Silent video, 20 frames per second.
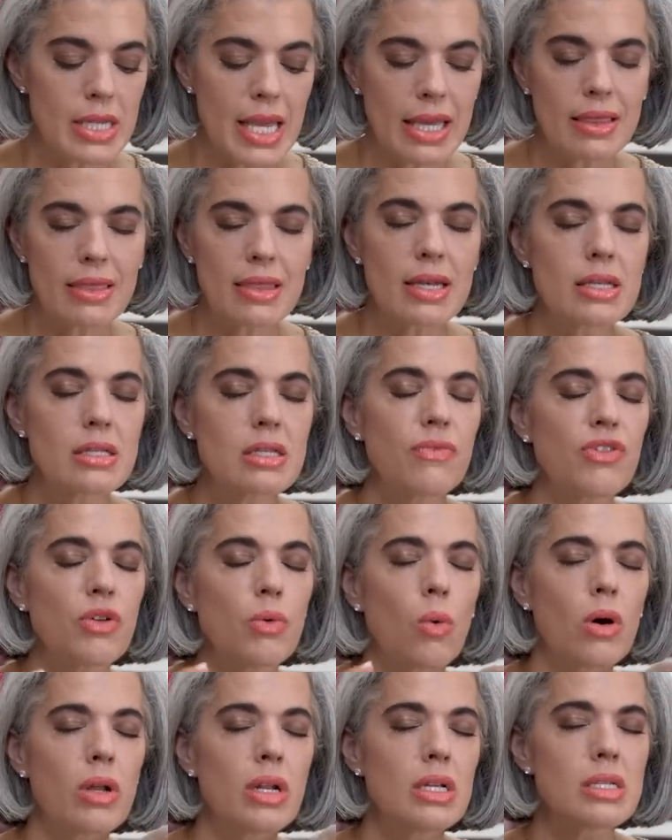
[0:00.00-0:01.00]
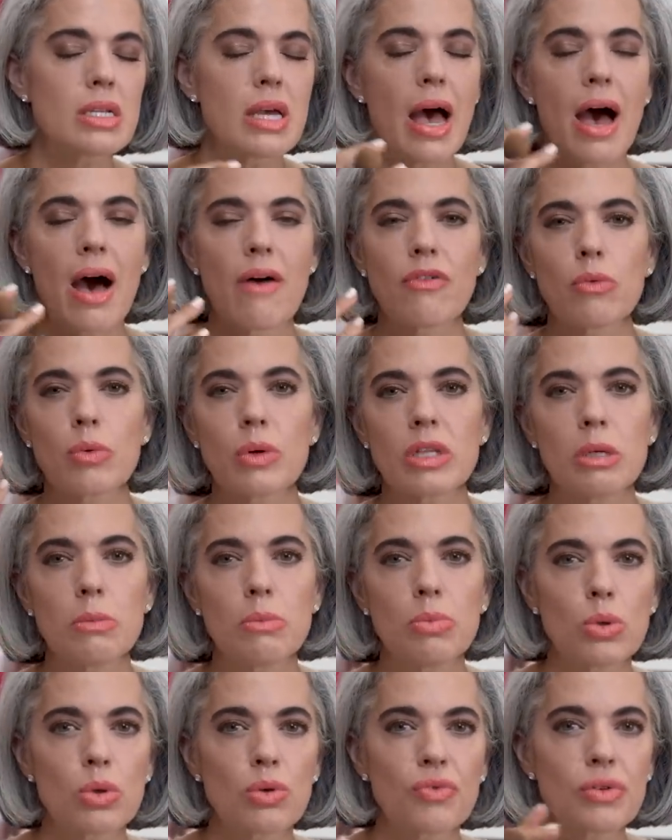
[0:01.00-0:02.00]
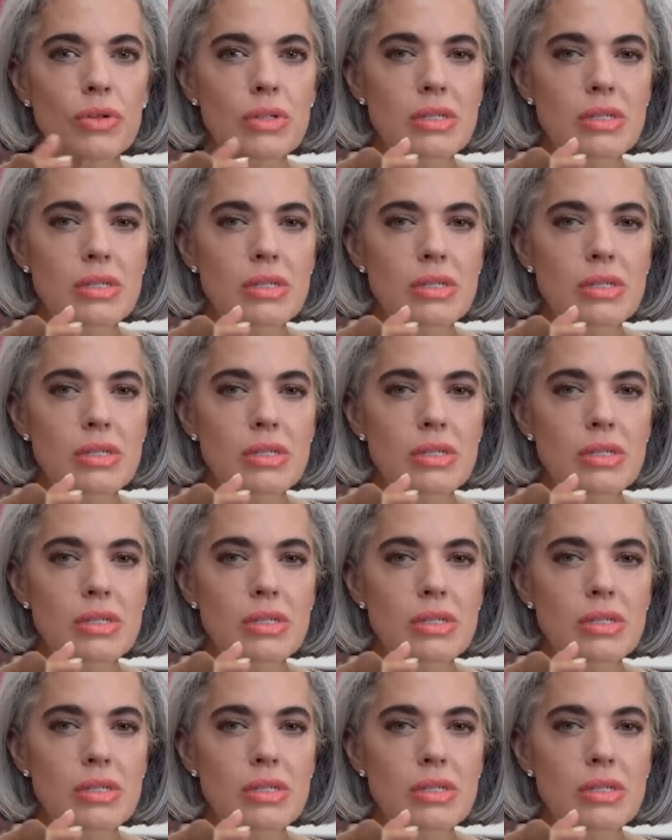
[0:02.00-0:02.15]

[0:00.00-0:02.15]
take this if you wanted to have a really beautiful